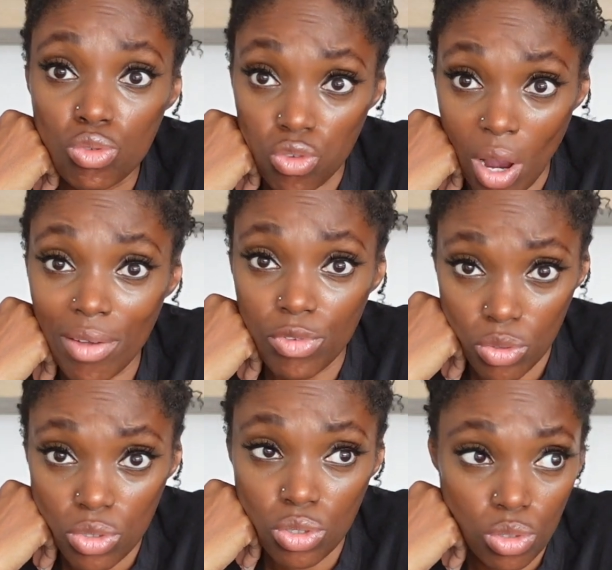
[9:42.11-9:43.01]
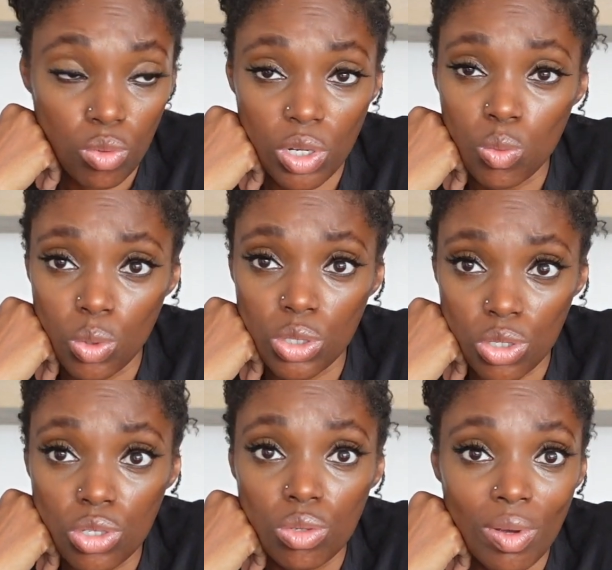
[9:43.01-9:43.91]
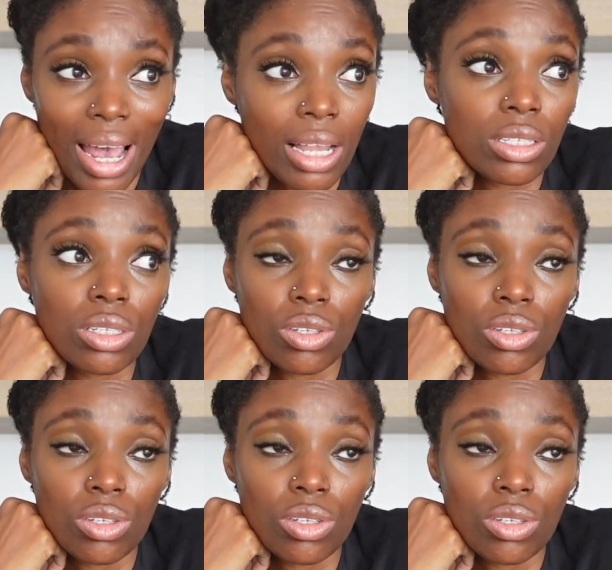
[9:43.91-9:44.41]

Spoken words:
drive you to do what you want to do. And